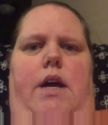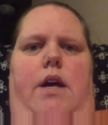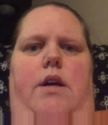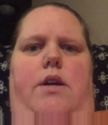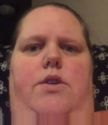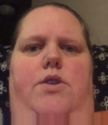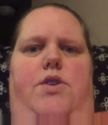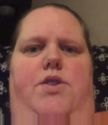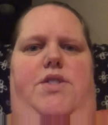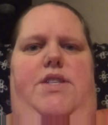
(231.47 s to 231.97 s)

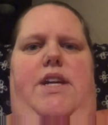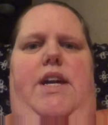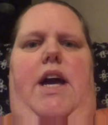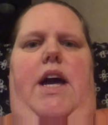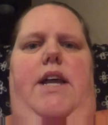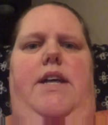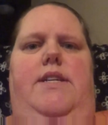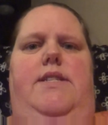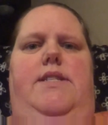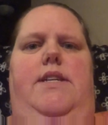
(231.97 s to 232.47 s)
just to
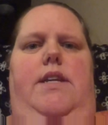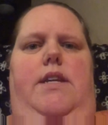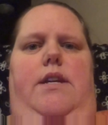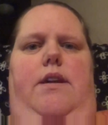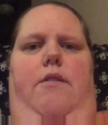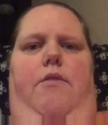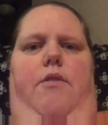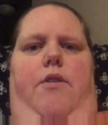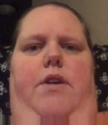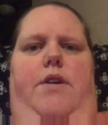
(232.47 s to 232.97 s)
kind of see a
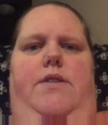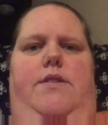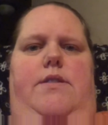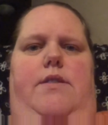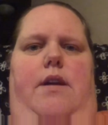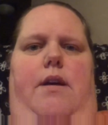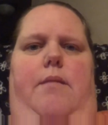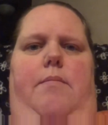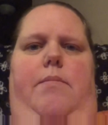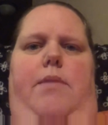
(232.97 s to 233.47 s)
difference.
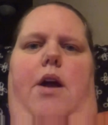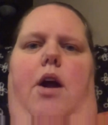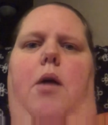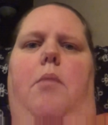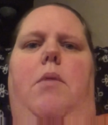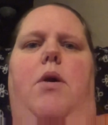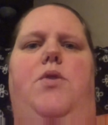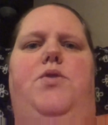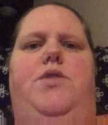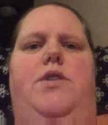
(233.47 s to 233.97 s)
Their
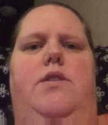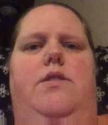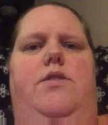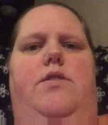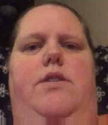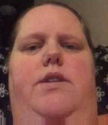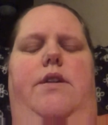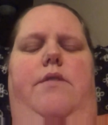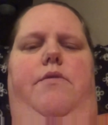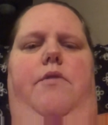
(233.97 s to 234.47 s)
emotions are
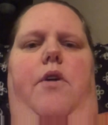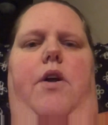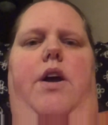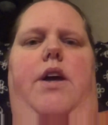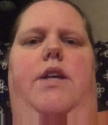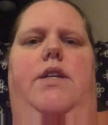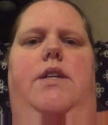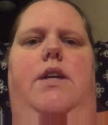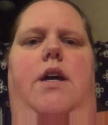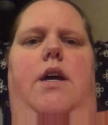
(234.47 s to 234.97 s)

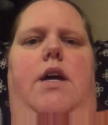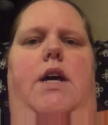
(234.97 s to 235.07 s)
different.